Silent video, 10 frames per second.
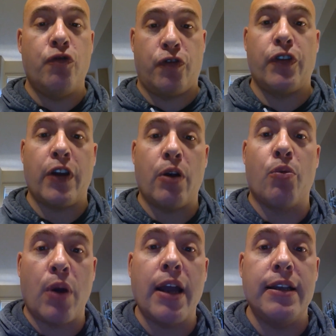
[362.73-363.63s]
for their
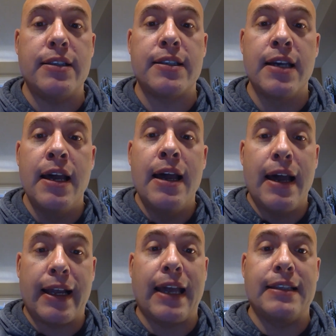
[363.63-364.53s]
rights
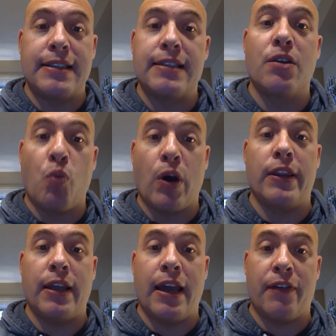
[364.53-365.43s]
against the
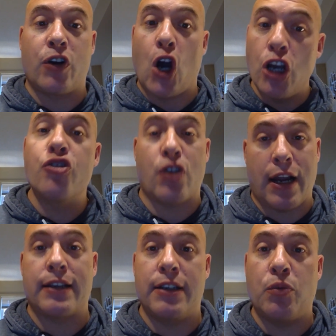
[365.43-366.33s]
one they have
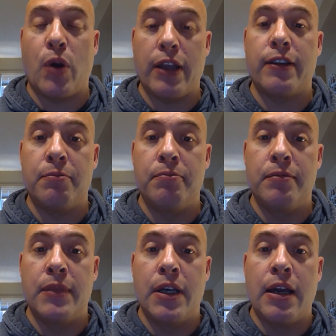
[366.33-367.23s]
contracted with.
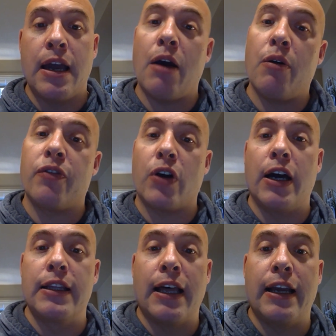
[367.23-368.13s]
However,
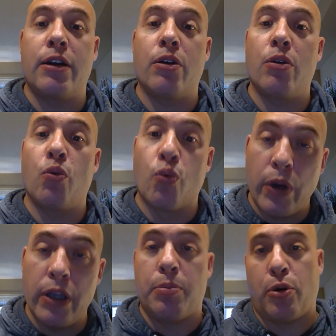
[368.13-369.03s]
unlike
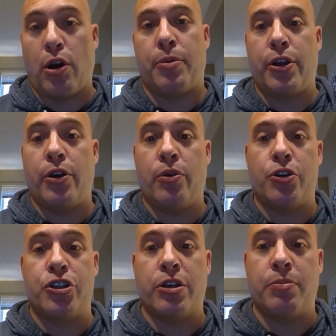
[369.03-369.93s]
real property
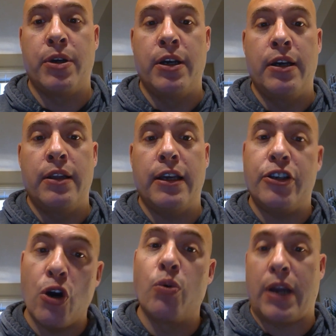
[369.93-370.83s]
ownership, they
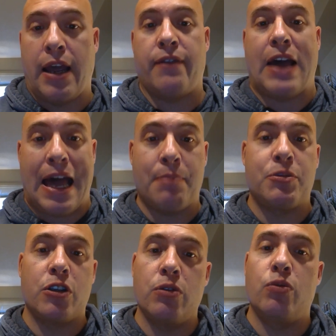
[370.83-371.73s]
don't have
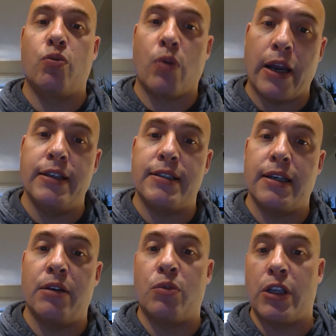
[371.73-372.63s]
absolute rights
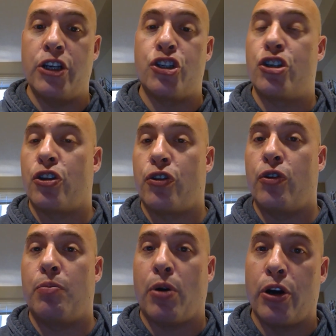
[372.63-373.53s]
in relation to
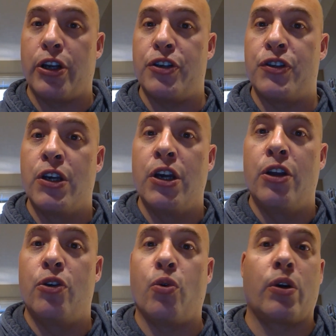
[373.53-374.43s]
third parties,
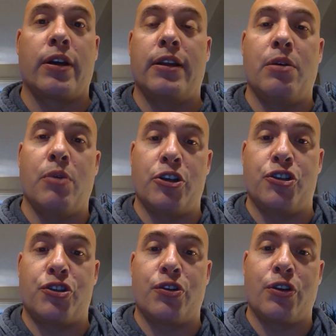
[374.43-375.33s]
nor can they
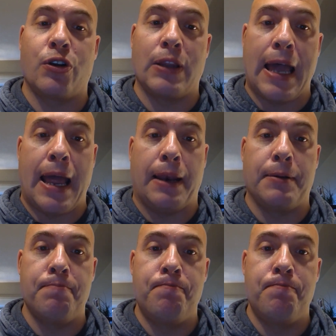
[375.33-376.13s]
register their land.